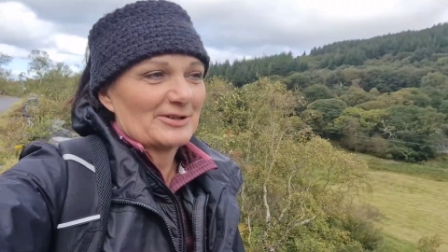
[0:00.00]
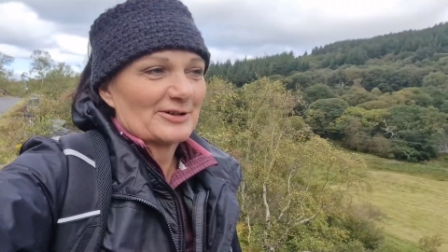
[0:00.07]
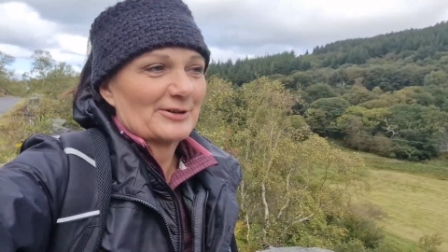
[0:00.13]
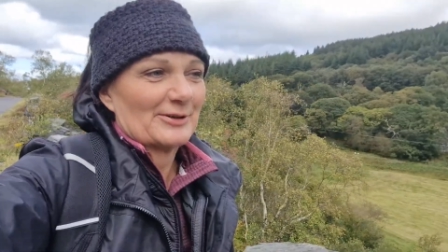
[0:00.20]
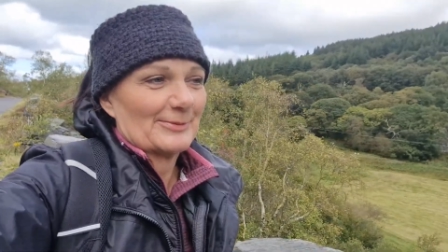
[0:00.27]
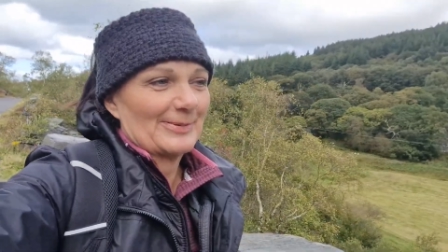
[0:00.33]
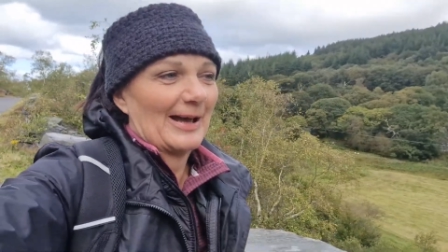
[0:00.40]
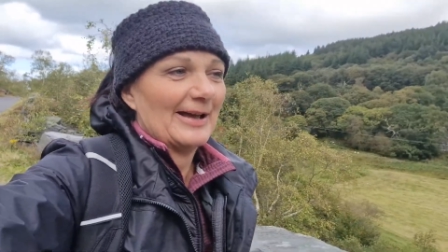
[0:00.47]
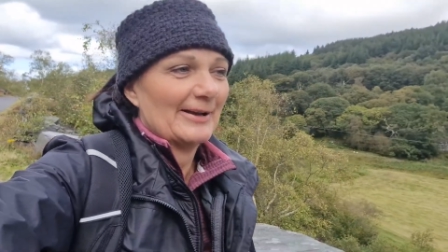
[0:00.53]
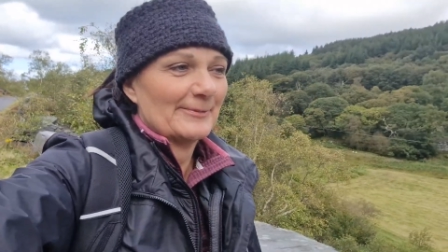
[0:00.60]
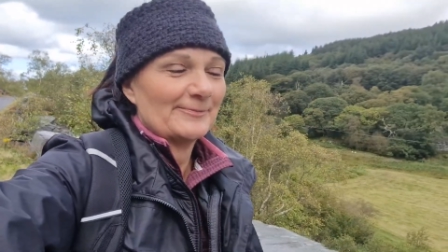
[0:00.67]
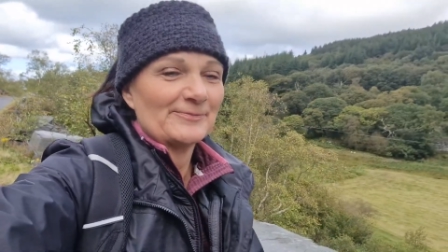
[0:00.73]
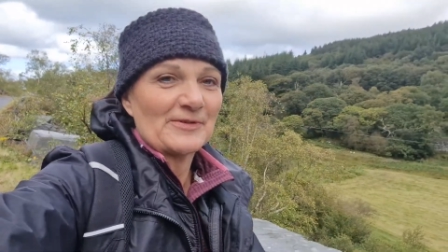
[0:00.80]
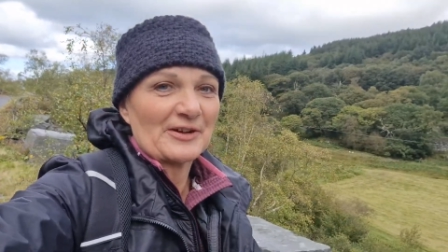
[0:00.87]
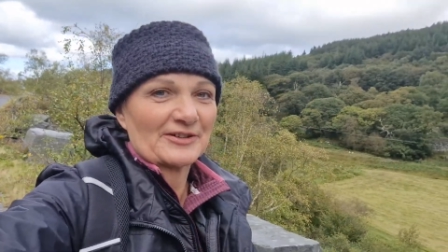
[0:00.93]
up
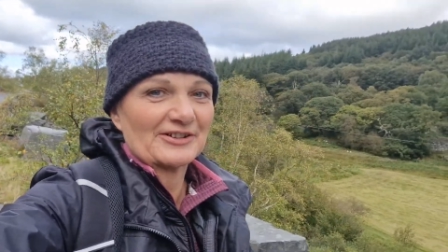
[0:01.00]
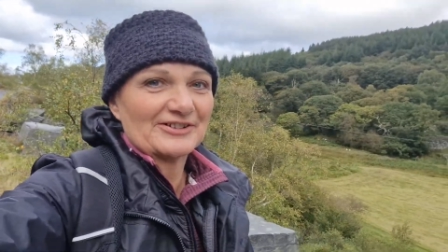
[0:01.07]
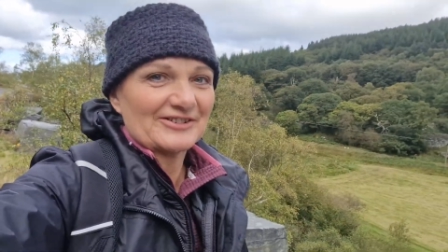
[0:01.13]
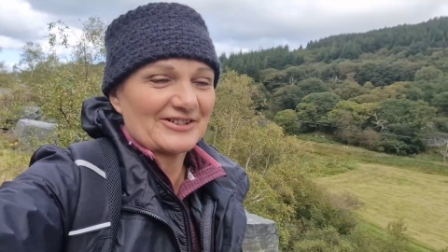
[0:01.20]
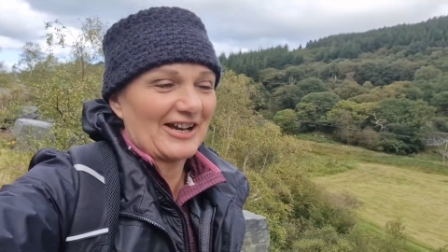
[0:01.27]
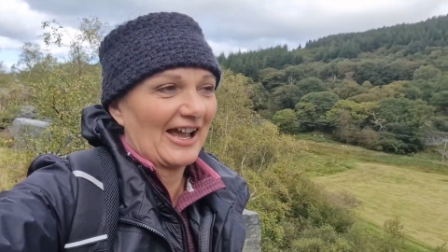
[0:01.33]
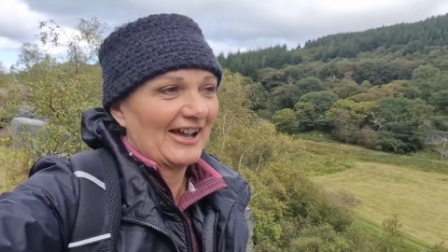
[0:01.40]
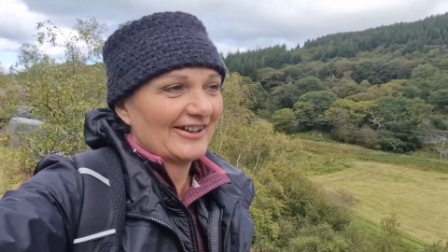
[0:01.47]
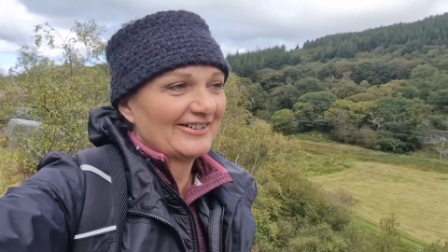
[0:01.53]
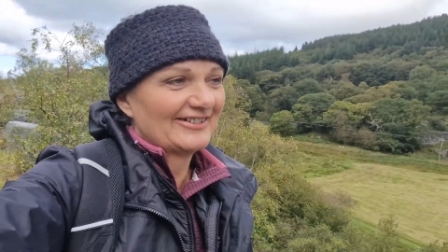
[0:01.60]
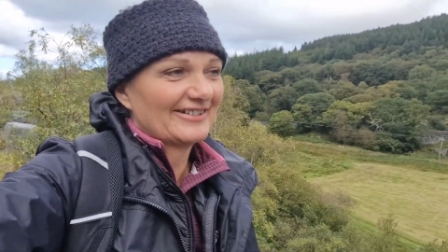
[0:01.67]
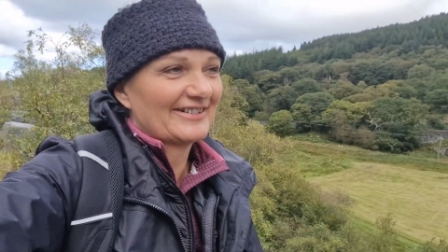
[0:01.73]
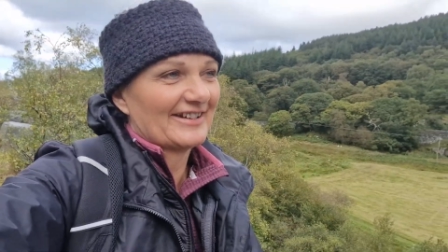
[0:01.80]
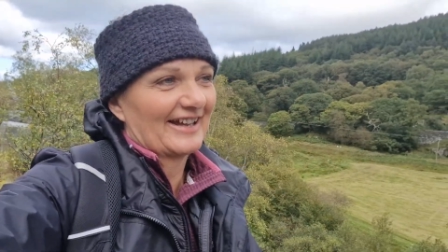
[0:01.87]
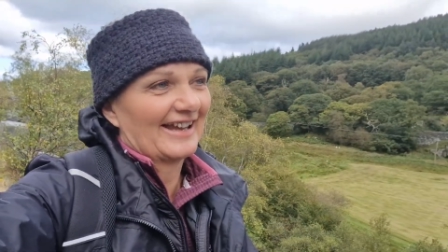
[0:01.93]
and you're all
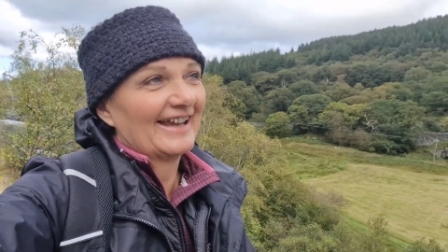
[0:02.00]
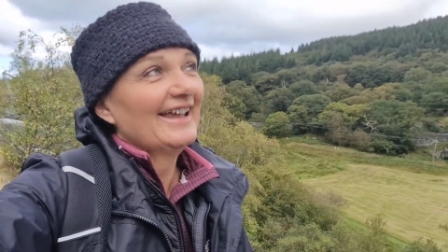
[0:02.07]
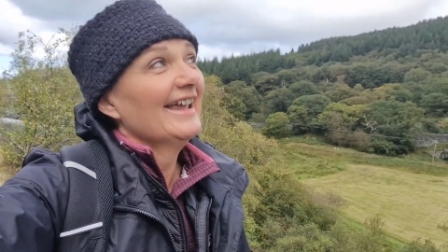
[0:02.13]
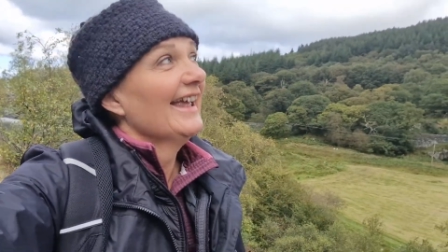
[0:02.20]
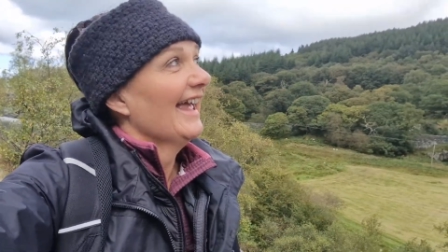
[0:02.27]
cozy